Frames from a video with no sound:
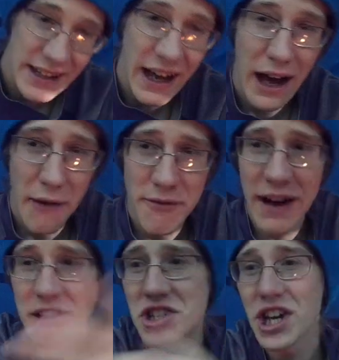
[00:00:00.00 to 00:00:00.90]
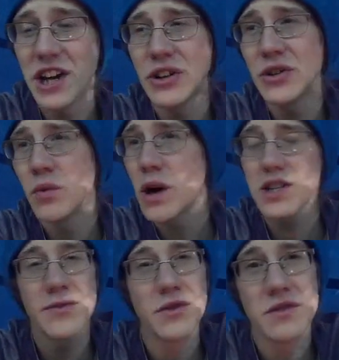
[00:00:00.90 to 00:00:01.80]
Found his channel,
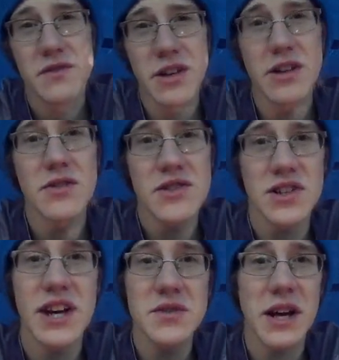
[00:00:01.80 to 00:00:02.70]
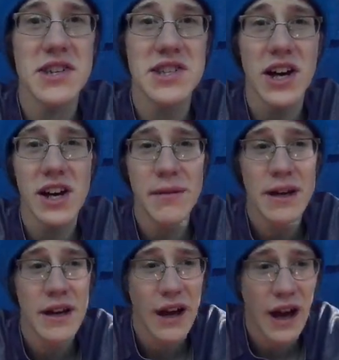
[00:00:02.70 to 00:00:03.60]
watched a few of his videos, liked what I saw,
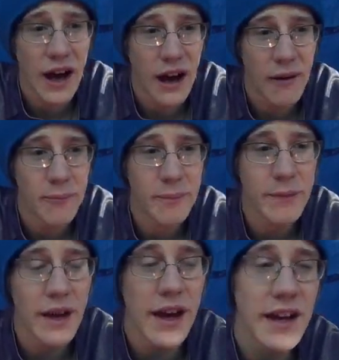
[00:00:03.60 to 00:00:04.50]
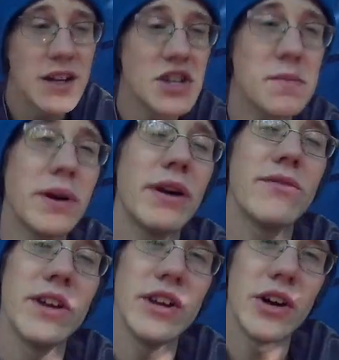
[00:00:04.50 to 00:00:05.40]
and he just put out a
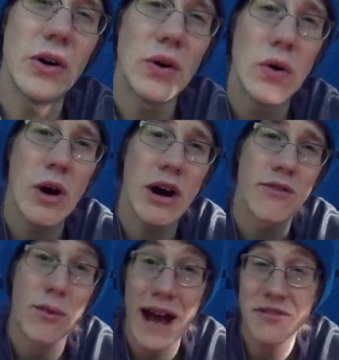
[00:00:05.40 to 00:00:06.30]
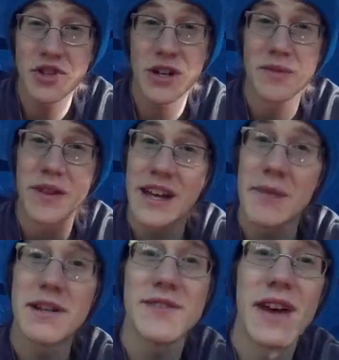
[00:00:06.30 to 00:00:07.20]
video of a raft trip that him
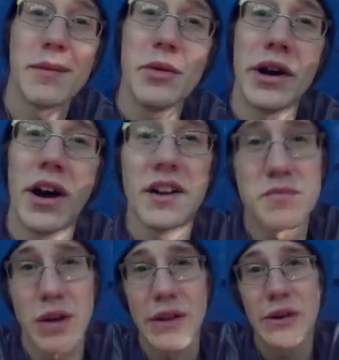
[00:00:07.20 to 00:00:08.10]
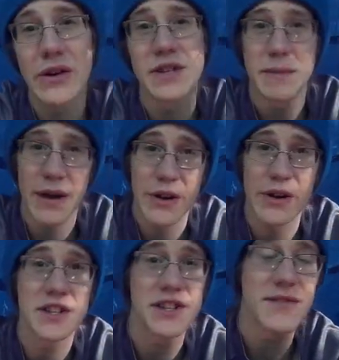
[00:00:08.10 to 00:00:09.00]
and his family went on, his brother, his
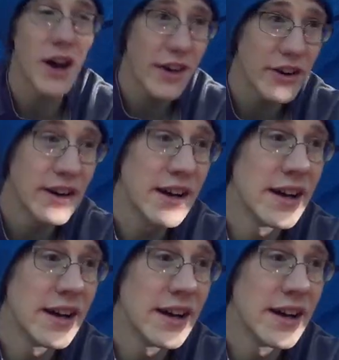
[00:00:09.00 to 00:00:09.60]
mother, his father.